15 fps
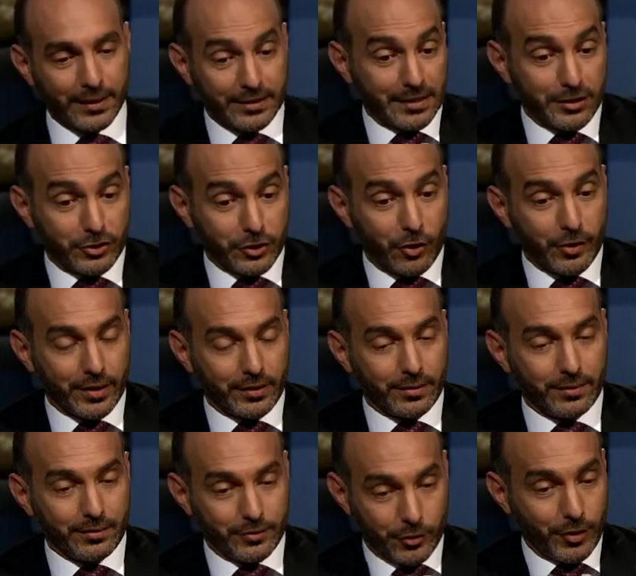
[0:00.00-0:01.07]
I said, Show it,
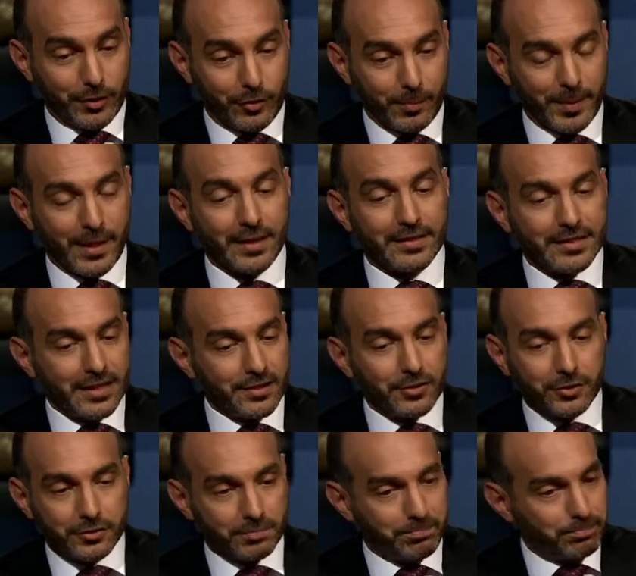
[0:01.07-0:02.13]
show it to me. And she
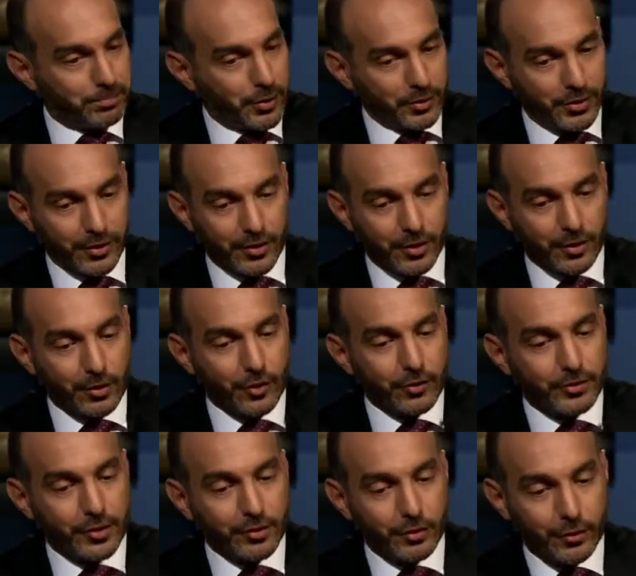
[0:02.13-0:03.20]
just put her
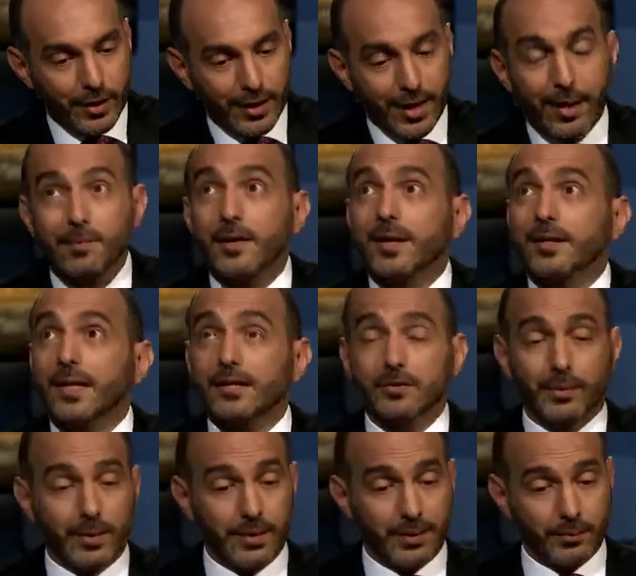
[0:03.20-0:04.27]
closer to the camera. And
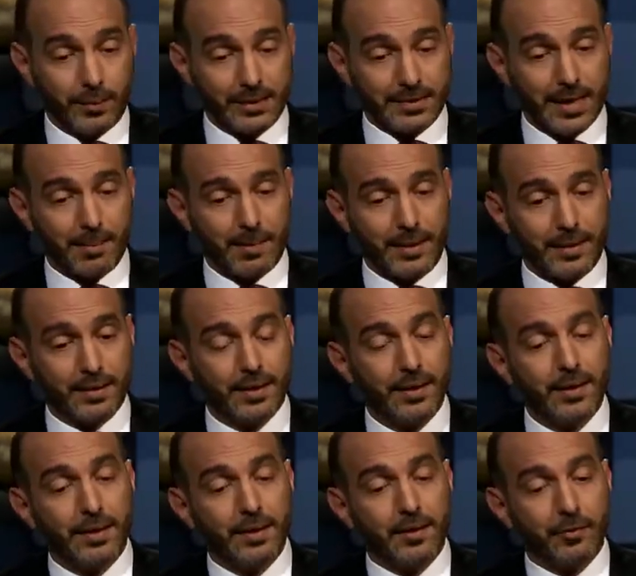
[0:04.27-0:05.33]
that's what, what's happening
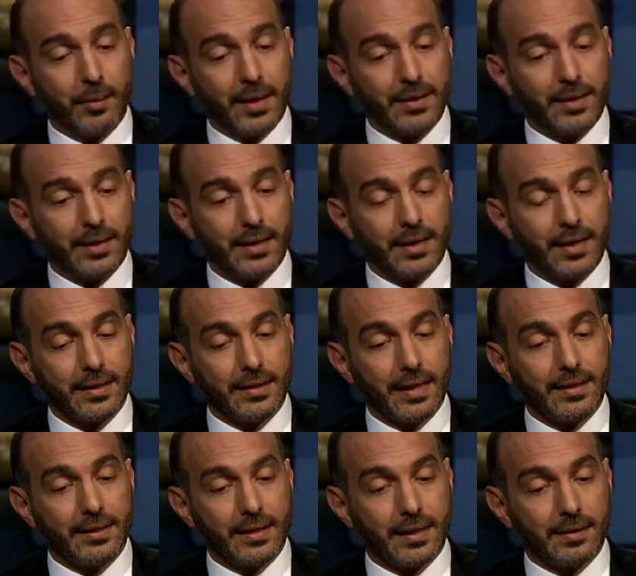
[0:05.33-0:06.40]
right there at
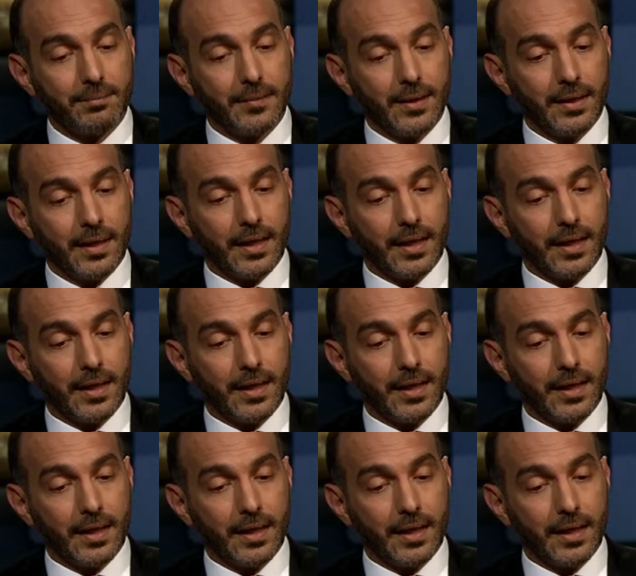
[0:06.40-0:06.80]
that time.